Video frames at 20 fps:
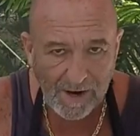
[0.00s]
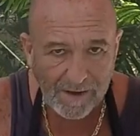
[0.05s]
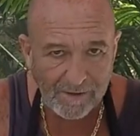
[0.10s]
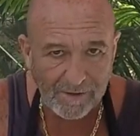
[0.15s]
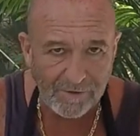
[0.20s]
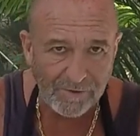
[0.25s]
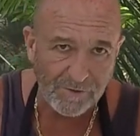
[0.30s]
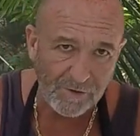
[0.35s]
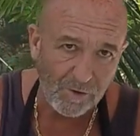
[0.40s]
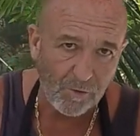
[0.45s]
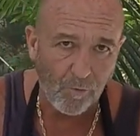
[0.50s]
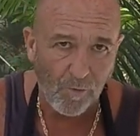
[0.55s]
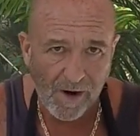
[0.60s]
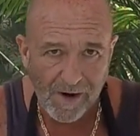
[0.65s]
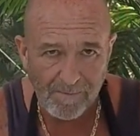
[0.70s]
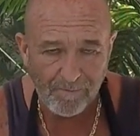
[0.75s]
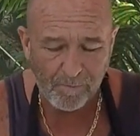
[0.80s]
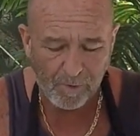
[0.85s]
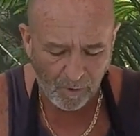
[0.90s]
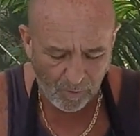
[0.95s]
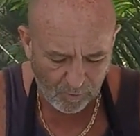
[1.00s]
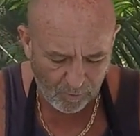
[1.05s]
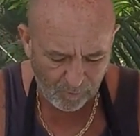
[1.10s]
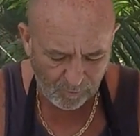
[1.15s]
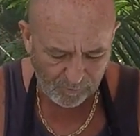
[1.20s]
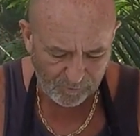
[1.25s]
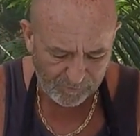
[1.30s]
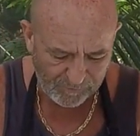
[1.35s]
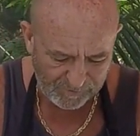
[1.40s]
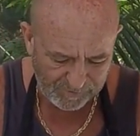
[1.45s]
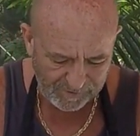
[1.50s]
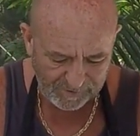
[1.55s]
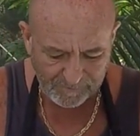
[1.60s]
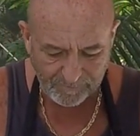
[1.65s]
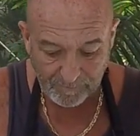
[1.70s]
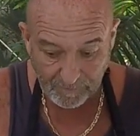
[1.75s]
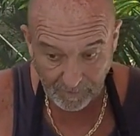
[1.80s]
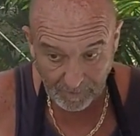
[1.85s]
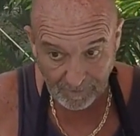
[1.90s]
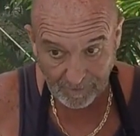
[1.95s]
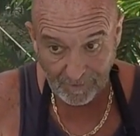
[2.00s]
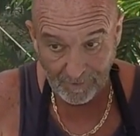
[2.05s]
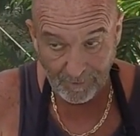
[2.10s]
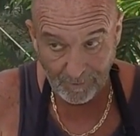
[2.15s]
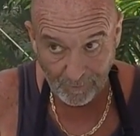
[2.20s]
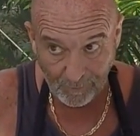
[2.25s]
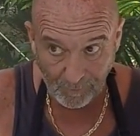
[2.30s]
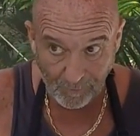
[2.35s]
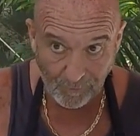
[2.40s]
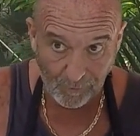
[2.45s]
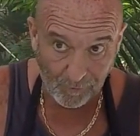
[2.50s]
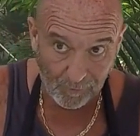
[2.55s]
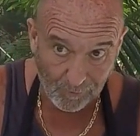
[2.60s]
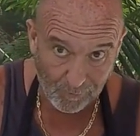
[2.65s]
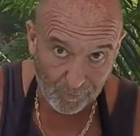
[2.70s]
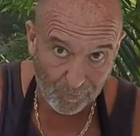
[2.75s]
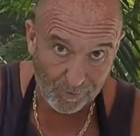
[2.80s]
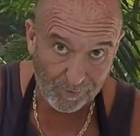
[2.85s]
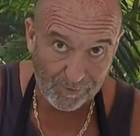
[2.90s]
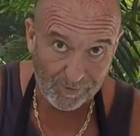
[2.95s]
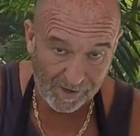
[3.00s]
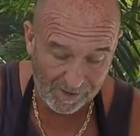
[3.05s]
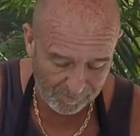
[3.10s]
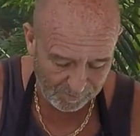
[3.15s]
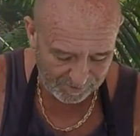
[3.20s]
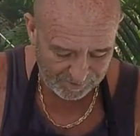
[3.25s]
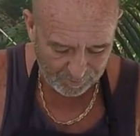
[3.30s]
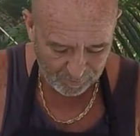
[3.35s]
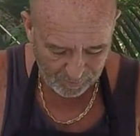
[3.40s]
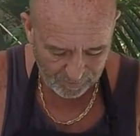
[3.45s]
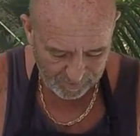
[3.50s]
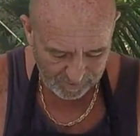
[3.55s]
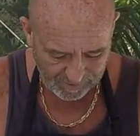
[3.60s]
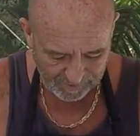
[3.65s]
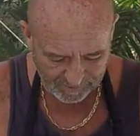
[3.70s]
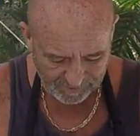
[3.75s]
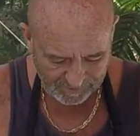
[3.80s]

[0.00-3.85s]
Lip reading: had those little white bowls. Oh, put a tablespoon of this,